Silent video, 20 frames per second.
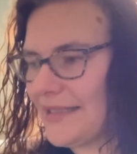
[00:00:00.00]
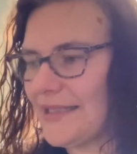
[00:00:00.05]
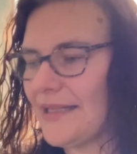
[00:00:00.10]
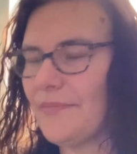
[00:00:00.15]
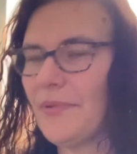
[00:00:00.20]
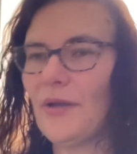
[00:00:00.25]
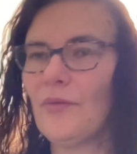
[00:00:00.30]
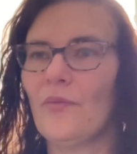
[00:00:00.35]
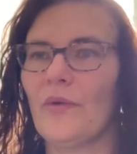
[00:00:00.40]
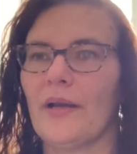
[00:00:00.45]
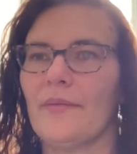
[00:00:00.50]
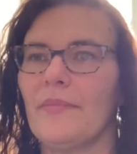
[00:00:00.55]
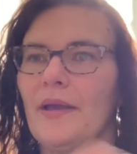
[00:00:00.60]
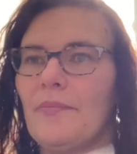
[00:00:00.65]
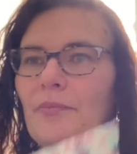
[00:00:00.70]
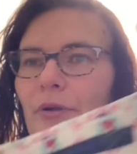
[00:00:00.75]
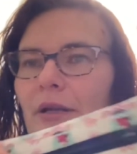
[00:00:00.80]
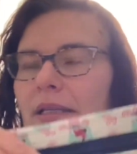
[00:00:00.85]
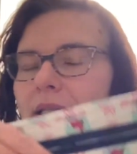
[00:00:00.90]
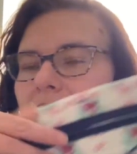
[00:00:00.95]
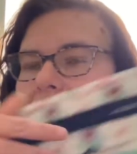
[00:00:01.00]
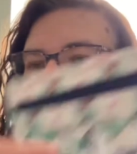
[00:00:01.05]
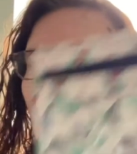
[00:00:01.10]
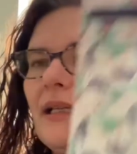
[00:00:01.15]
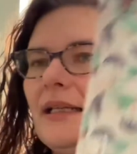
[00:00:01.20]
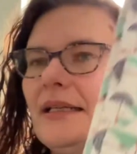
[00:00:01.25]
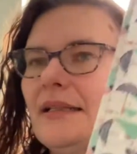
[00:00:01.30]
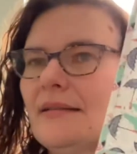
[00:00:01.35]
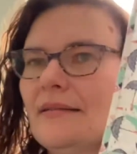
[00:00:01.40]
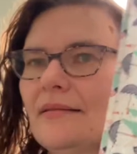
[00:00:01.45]
have been one of my
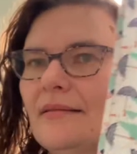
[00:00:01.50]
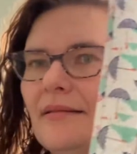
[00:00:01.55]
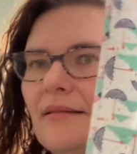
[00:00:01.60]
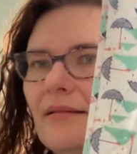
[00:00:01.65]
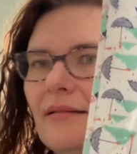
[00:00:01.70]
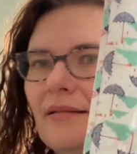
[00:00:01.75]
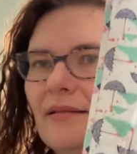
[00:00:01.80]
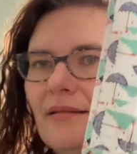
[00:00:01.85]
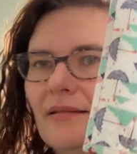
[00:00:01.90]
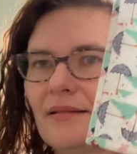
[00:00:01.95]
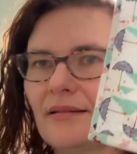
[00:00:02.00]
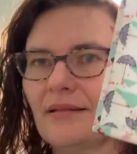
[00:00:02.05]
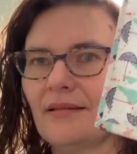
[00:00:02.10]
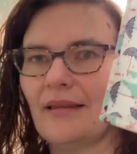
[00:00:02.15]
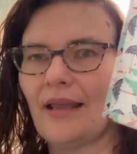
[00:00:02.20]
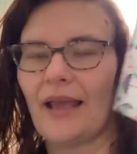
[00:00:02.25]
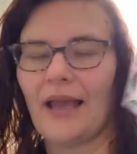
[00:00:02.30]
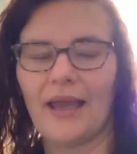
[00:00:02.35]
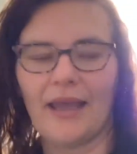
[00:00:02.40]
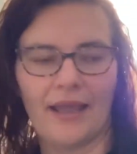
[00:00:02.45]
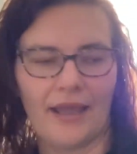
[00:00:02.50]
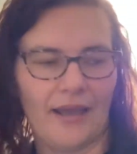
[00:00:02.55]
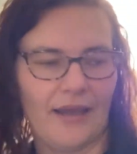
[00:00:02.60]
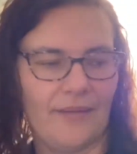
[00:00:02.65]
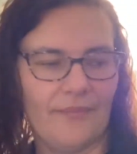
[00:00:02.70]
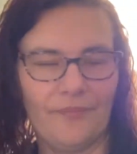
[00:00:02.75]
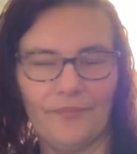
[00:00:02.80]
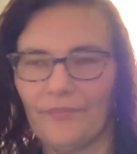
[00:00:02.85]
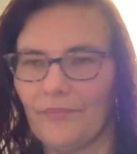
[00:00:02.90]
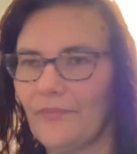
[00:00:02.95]
printed, like I
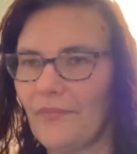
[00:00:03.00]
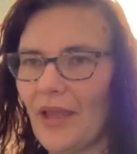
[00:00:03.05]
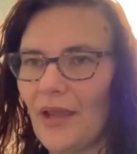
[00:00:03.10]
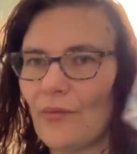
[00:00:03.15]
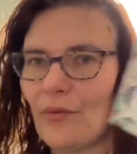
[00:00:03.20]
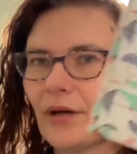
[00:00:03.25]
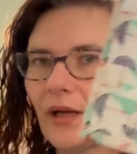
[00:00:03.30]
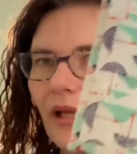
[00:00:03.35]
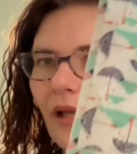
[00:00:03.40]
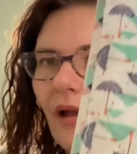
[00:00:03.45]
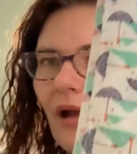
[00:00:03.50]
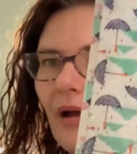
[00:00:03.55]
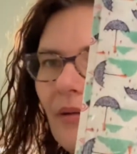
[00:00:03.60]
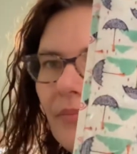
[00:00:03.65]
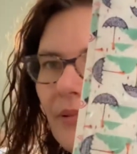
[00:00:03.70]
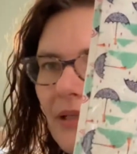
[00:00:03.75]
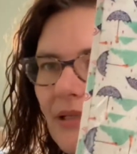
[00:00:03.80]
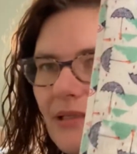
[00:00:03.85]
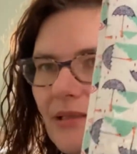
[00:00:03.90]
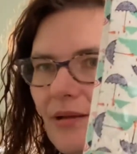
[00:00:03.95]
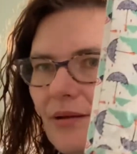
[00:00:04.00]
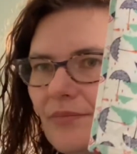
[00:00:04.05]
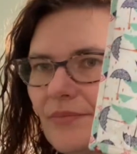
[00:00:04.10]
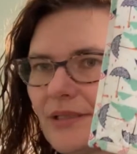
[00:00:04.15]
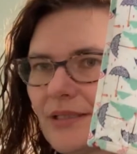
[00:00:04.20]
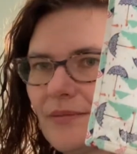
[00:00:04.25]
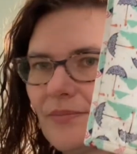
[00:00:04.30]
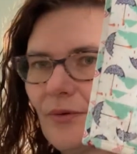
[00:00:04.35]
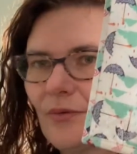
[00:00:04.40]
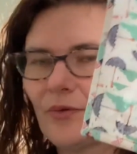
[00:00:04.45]
make working copies, so it
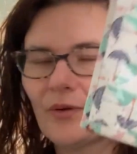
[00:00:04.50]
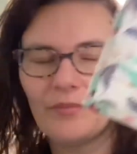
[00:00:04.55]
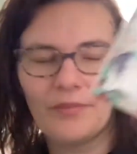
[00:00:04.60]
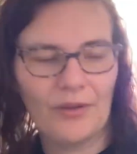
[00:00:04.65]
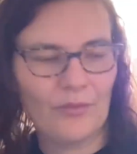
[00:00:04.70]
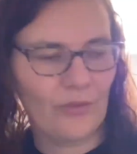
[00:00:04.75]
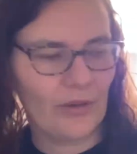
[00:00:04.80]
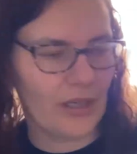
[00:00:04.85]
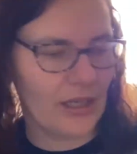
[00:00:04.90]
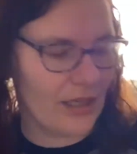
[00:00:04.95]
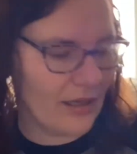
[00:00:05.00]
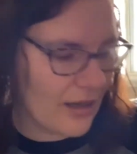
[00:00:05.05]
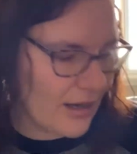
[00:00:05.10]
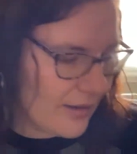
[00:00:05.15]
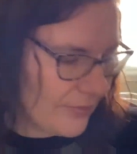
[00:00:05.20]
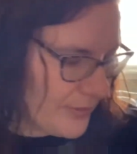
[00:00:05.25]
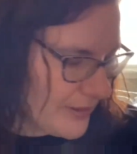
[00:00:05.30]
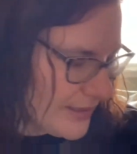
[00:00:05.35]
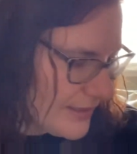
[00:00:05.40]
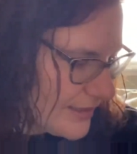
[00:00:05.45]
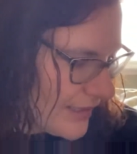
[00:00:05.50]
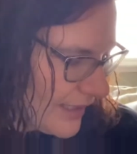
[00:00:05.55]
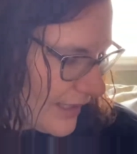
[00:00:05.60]
must have been one of my working copies that I